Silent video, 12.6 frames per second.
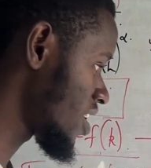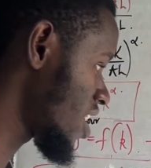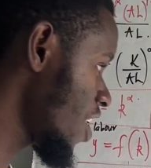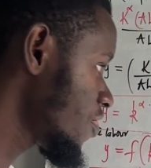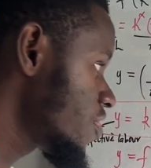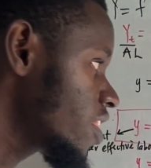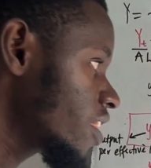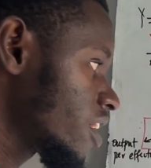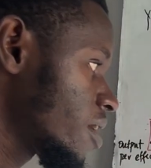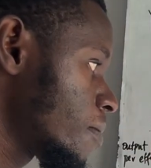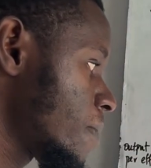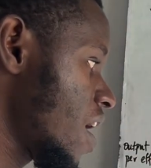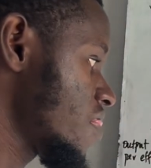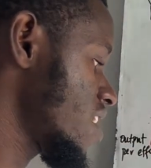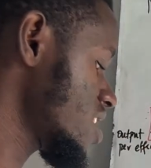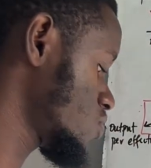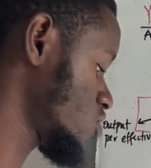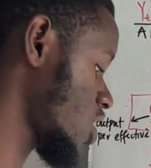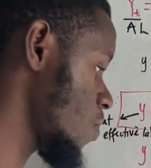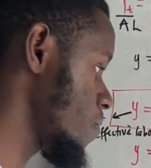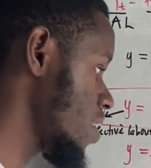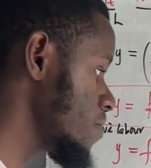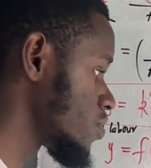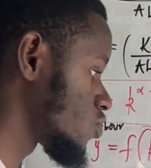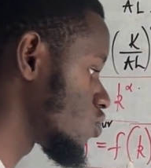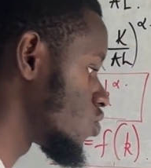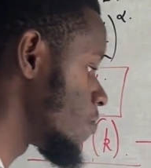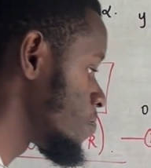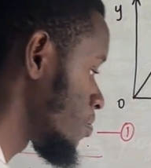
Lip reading: I think by that we shall be able to